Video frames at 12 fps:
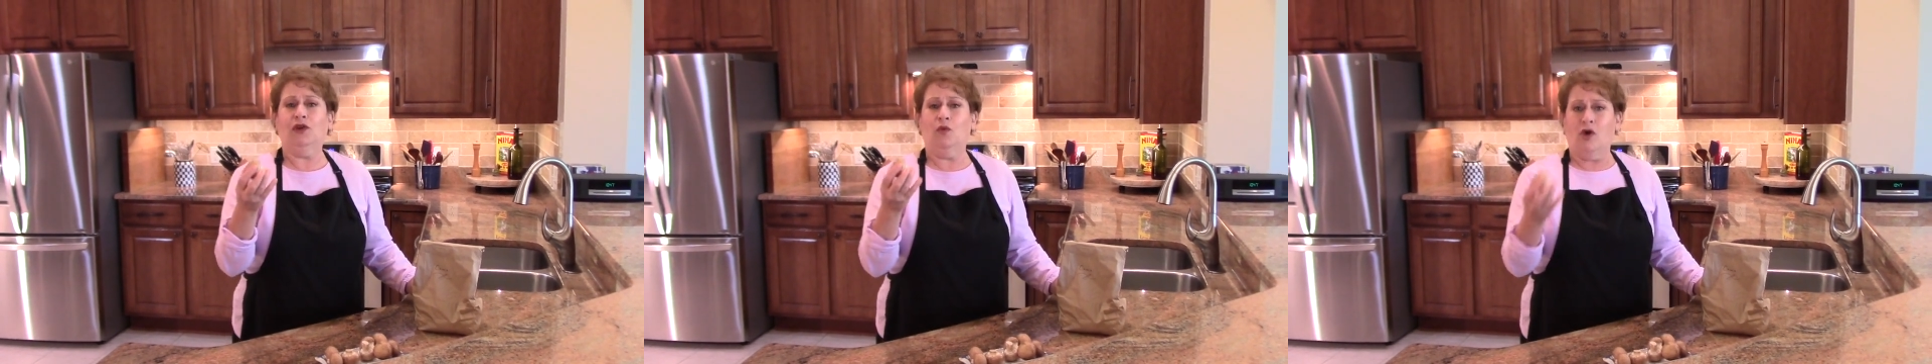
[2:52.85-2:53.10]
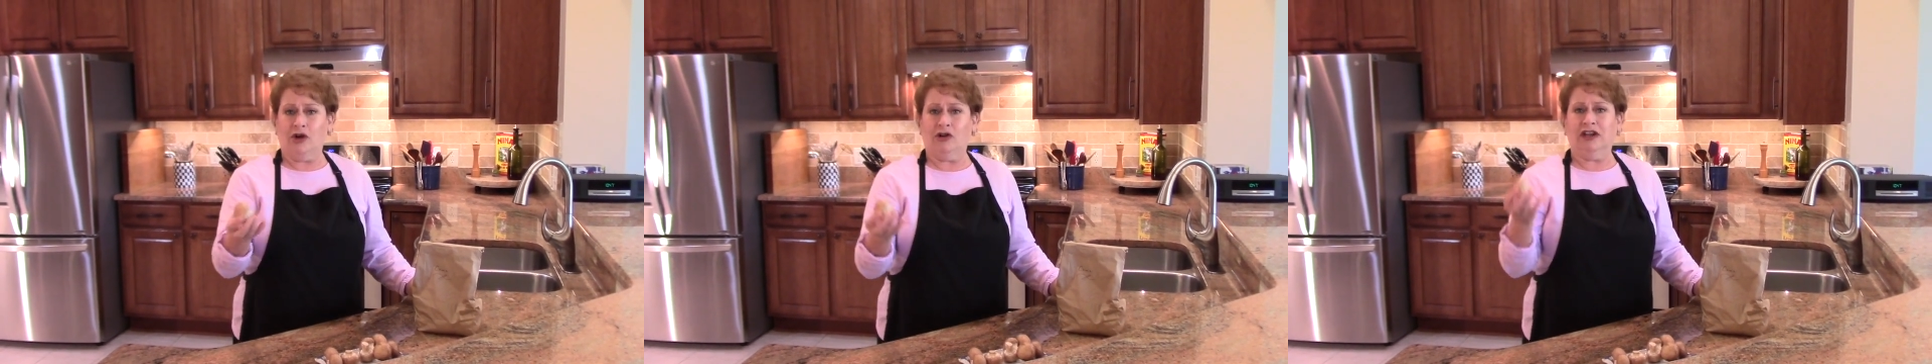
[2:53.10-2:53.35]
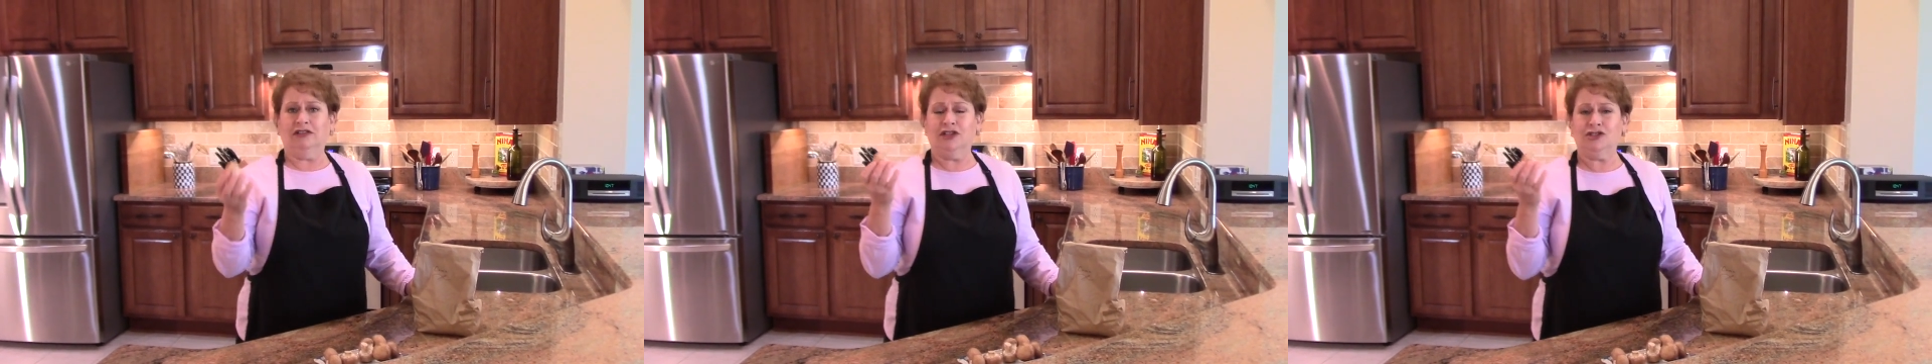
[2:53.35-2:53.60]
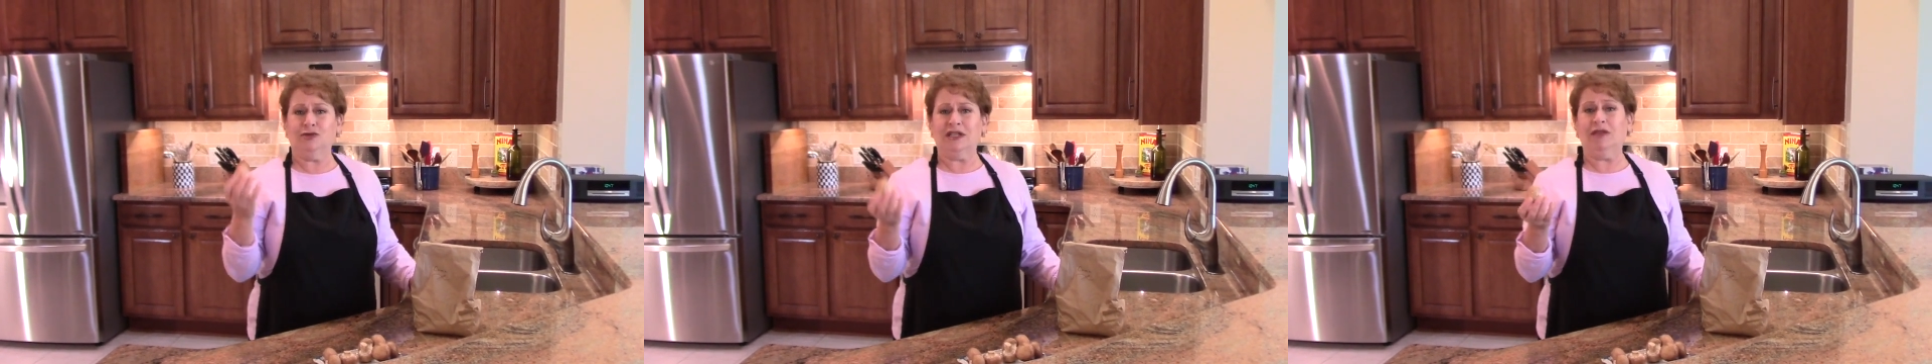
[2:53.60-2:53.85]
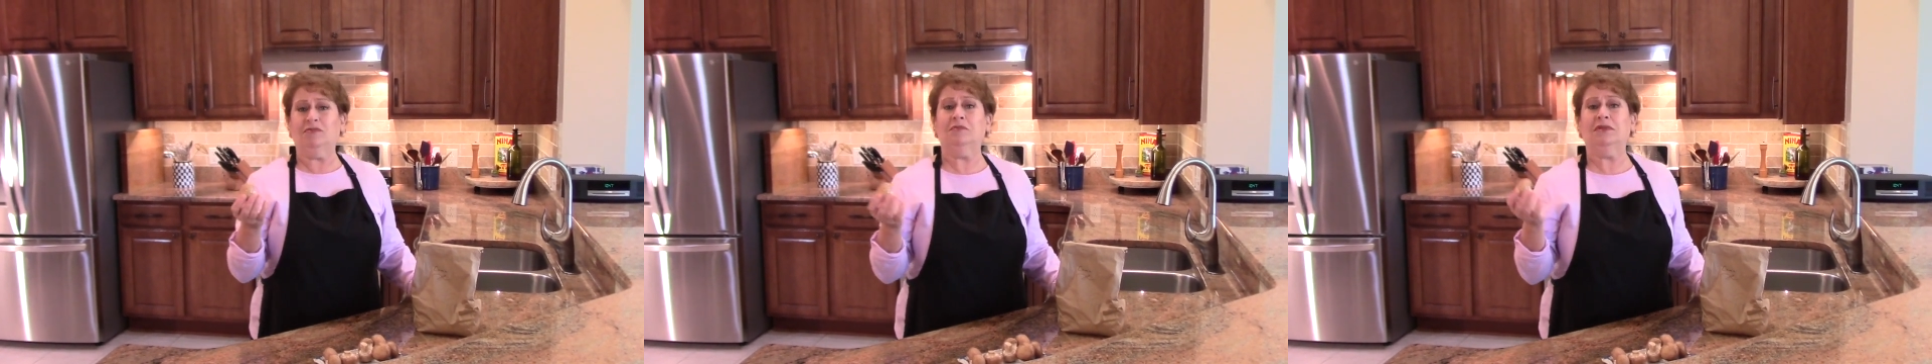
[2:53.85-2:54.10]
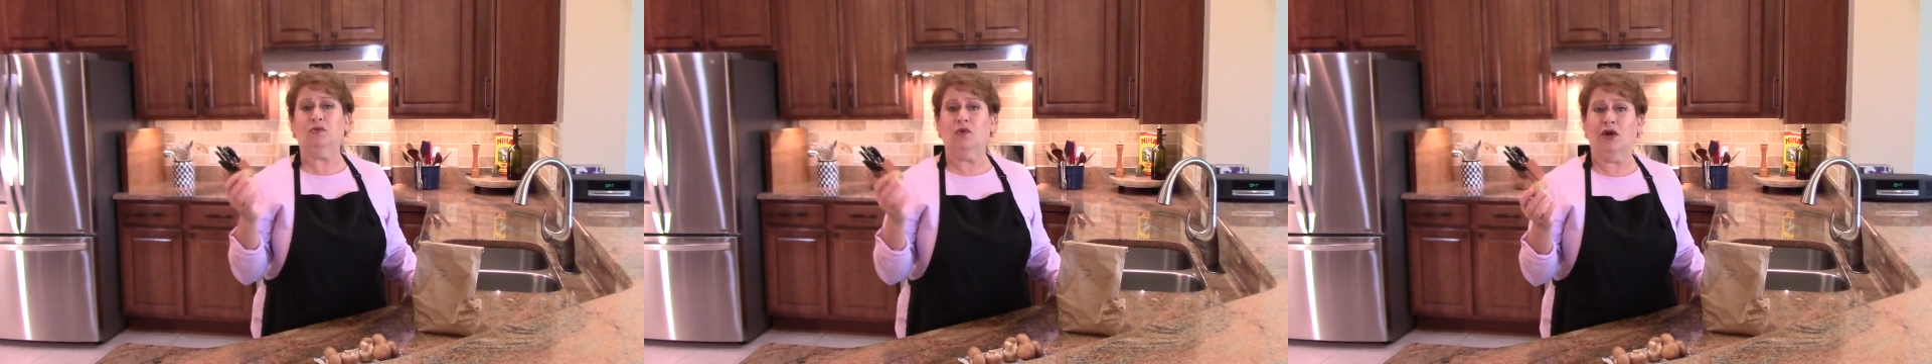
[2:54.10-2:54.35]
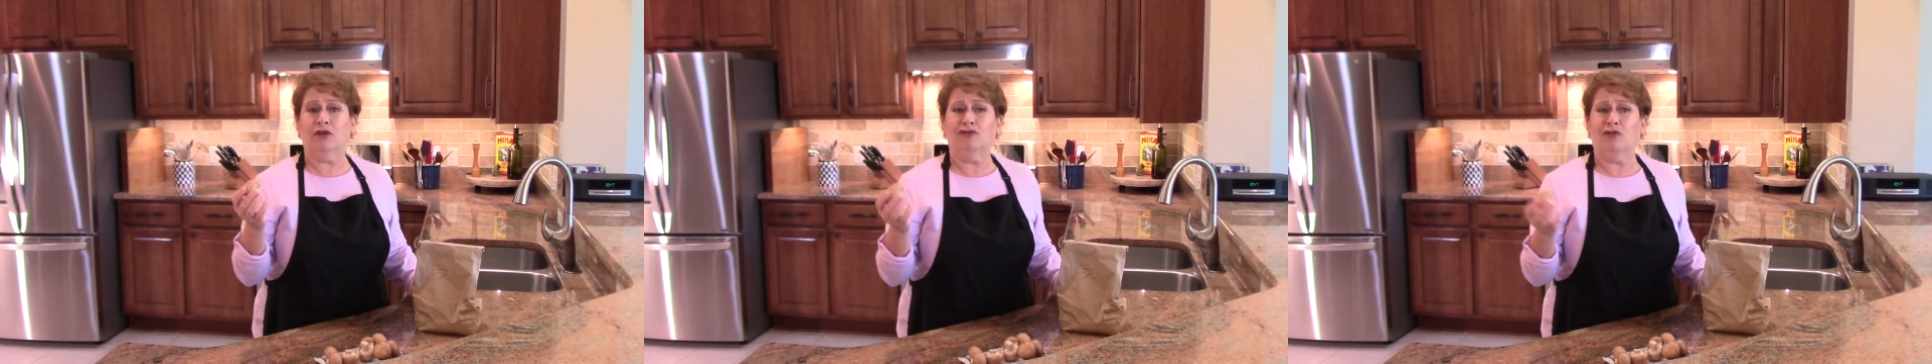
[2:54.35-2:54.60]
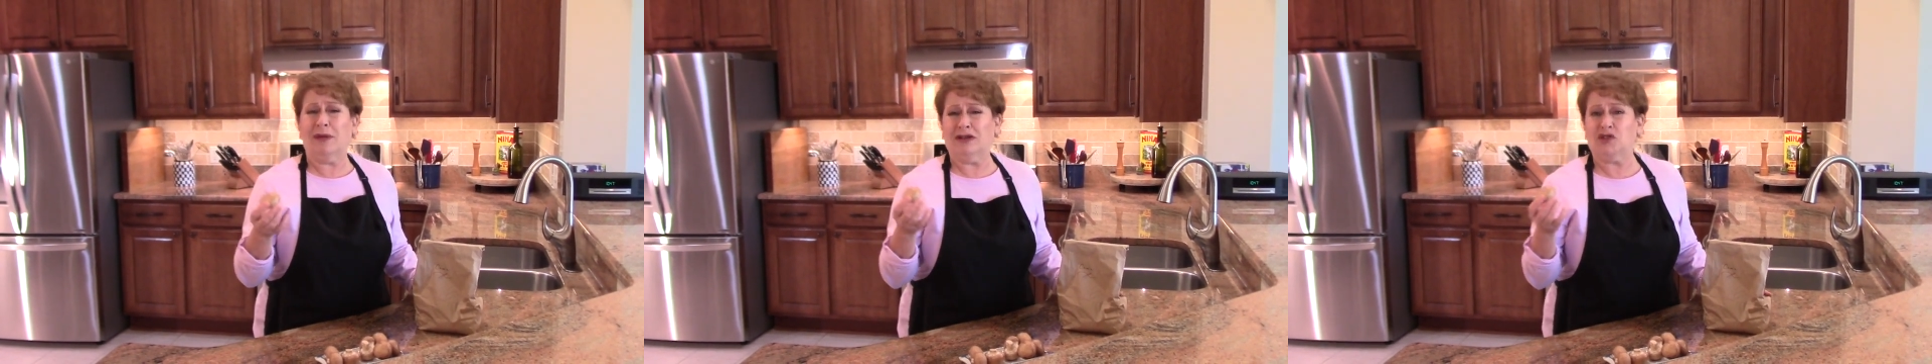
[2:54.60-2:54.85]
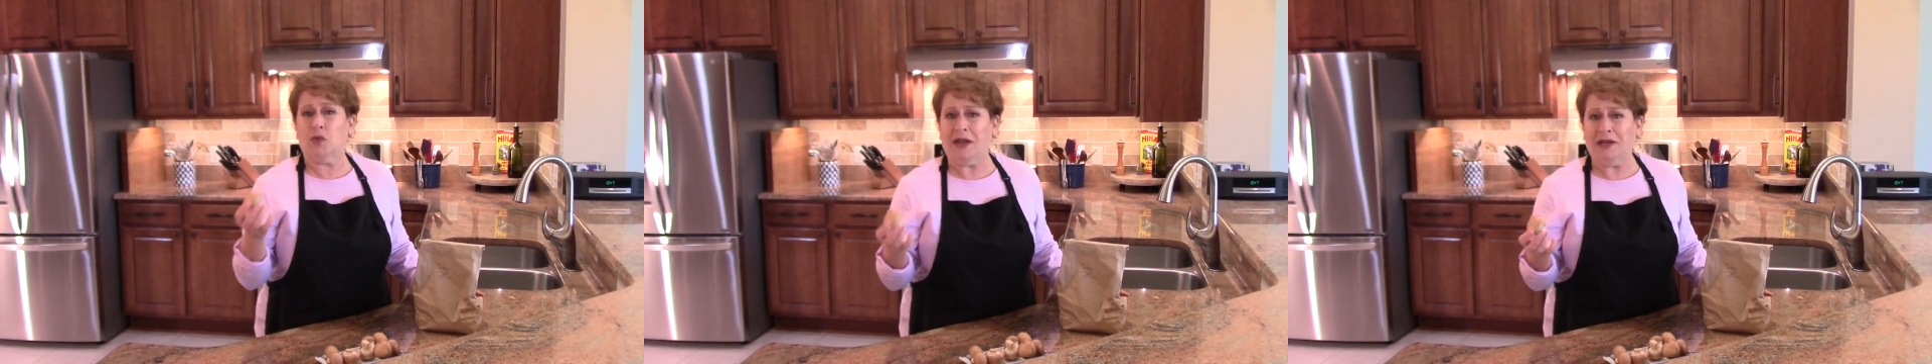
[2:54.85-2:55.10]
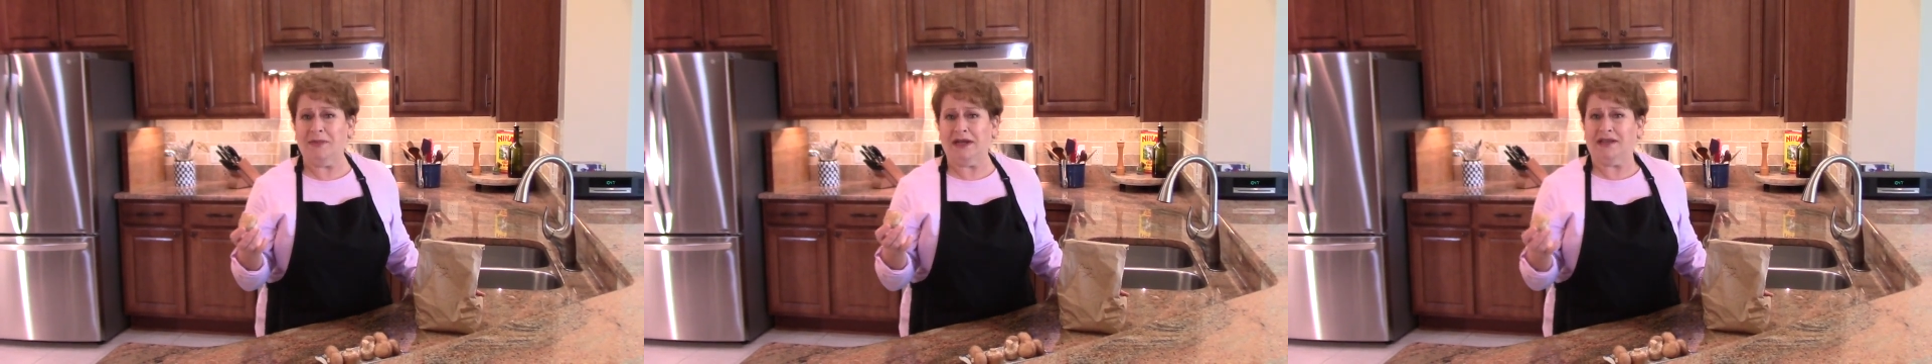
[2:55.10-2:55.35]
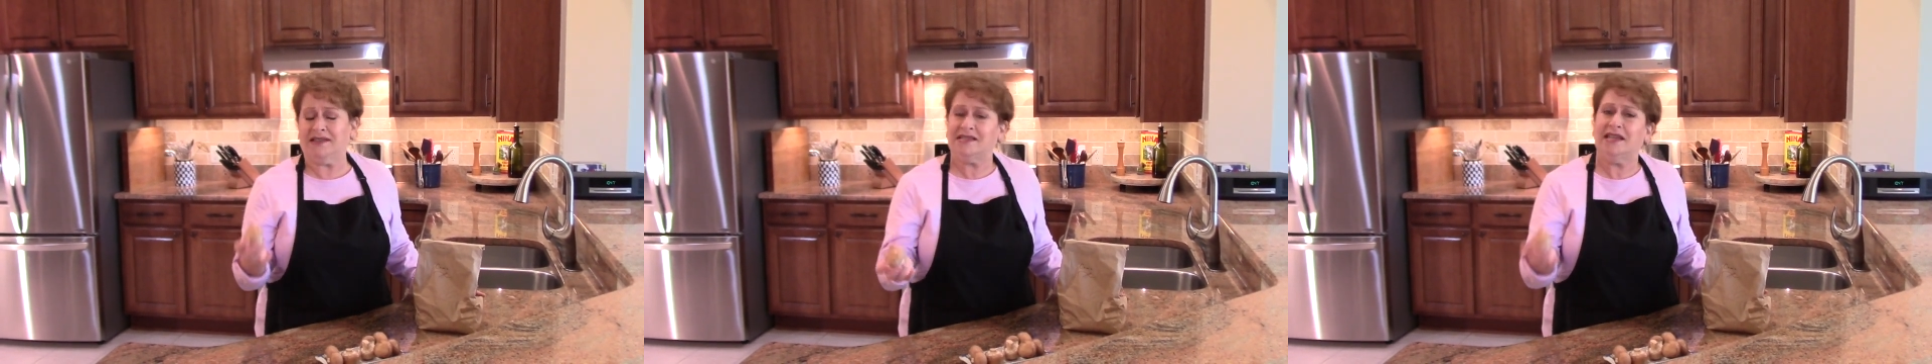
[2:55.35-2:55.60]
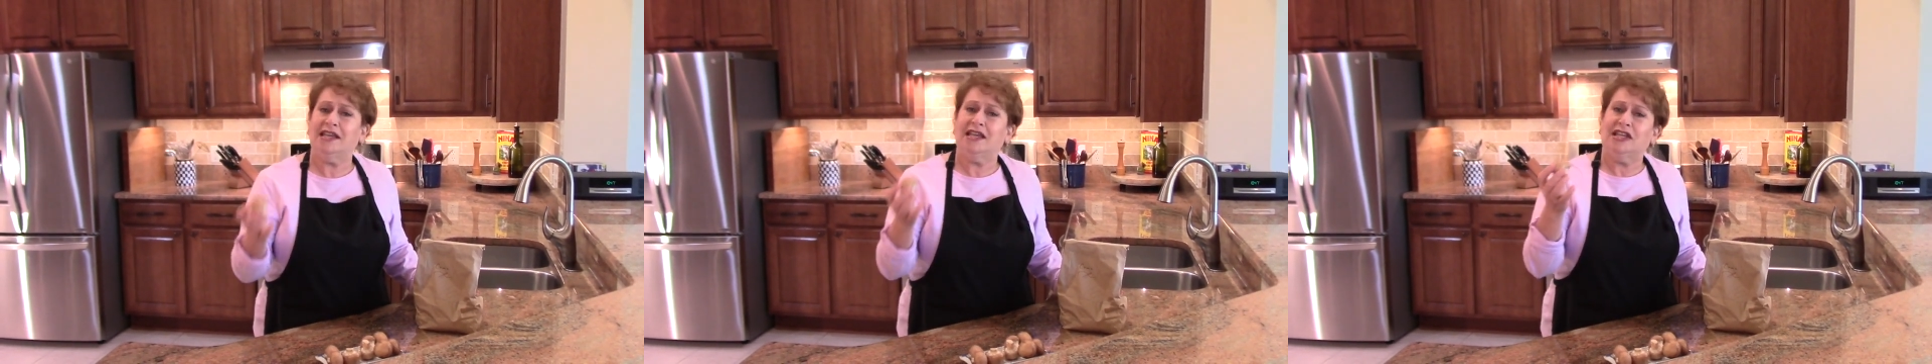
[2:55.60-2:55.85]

water unless you keep them in water for about 20 minutes.